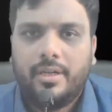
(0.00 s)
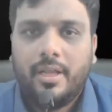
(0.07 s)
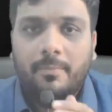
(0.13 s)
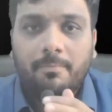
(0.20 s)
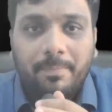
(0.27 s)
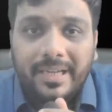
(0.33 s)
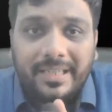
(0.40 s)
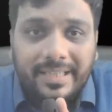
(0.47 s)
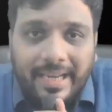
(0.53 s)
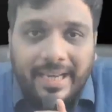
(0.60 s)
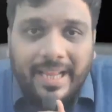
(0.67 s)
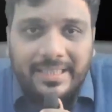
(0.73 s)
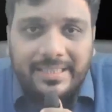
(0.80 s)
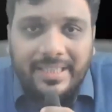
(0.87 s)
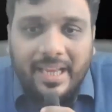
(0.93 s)
But can
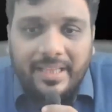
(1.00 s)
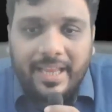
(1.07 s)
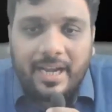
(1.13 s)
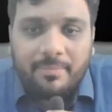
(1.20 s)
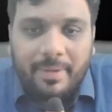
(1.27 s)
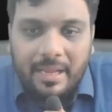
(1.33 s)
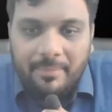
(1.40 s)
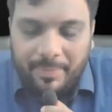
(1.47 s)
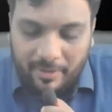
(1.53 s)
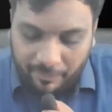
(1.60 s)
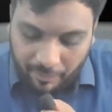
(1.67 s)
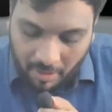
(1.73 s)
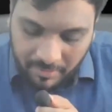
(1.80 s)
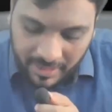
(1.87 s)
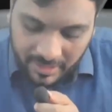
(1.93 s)
I say that by
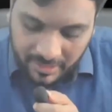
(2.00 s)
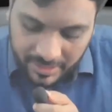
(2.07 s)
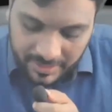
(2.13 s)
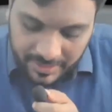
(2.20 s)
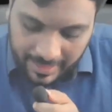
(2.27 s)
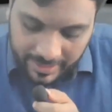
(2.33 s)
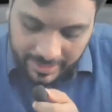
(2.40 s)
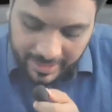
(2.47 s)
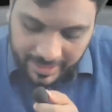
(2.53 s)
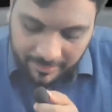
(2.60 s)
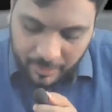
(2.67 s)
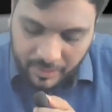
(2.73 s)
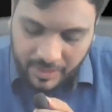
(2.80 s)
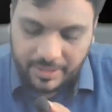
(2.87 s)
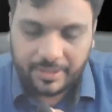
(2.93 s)
performing this analytical
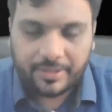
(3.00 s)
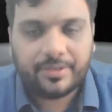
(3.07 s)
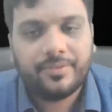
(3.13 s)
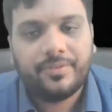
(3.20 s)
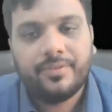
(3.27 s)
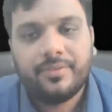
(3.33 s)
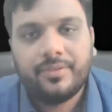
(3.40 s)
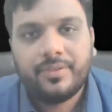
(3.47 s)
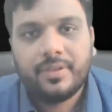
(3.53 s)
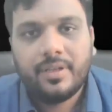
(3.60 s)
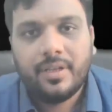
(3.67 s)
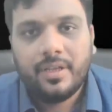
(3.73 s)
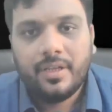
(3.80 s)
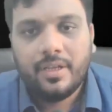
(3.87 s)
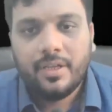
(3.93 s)
procedure,
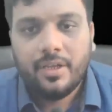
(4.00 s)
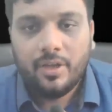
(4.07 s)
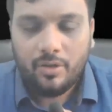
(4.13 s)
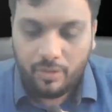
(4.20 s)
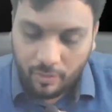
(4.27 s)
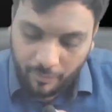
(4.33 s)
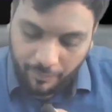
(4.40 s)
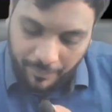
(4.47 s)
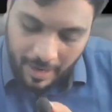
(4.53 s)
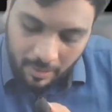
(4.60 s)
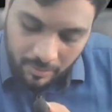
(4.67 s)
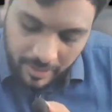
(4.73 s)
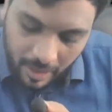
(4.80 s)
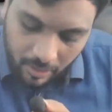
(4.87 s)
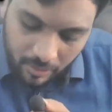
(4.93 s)
you
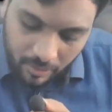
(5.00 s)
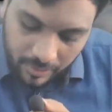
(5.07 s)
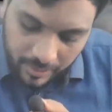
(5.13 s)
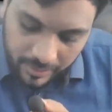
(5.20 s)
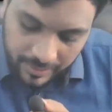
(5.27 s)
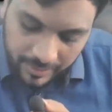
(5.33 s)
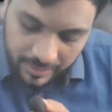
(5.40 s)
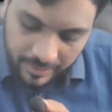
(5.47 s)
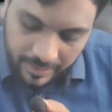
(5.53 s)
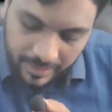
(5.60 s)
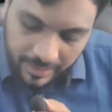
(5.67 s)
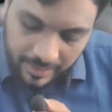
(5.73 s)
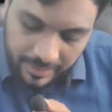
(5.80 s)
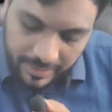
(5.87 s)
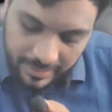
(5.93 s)
found out
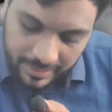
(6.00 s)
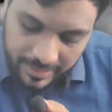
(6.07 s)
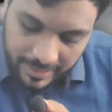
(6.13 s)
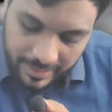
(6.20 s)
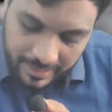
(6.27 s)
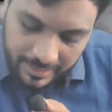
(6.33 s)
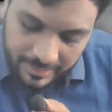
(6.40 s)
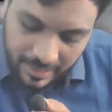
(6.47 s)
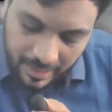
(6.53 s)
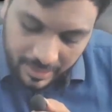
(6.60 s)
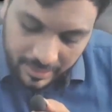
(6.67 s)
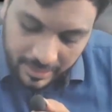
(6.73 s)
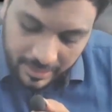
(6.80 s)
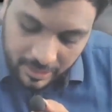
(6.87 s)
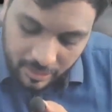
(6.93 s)
that there is a
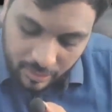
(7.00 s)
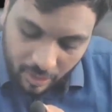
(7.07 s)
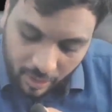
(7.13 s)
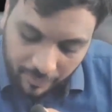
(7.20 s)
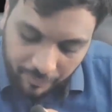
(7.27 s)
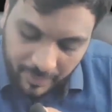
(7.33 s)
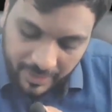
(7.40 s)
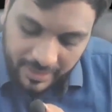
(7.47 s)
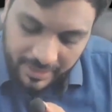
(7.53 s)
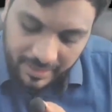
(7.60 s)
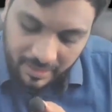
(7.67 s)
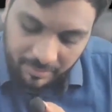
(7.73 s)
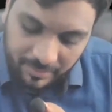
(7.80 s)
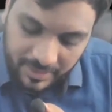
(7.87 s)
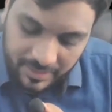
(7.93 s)
risk of
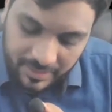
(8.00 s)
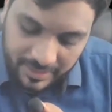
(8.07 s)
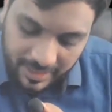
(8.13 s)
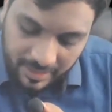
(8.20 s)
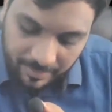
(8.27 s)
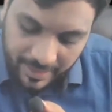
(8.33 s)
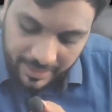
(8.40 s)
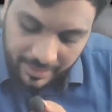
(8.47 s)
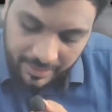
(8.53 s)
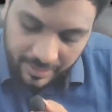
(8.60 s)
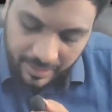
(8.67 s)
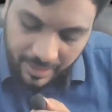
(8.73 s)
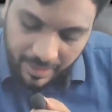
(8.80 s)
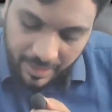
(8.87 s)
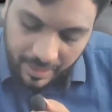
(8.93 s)
material misstatement,
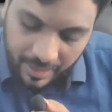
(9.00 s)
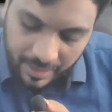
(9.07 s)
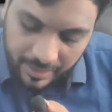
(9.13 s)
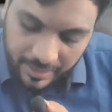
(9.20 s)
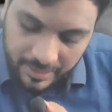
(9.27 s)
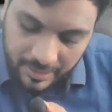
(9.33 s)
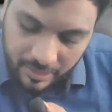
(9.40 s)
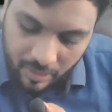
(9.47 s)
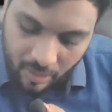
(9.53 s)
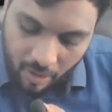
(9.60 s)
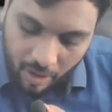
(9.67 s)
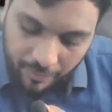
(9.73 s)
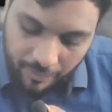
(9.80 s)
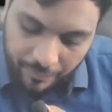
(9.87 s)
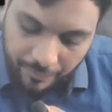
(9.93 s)
a risk
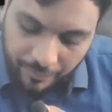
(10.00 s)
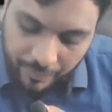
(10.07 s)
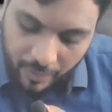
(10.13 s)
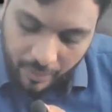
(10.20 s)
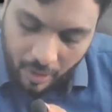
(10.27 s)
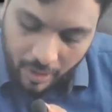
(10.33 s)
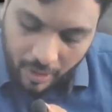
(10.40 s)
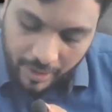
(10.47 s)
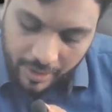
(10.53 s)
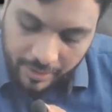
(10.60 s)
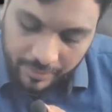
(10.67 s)
of fraud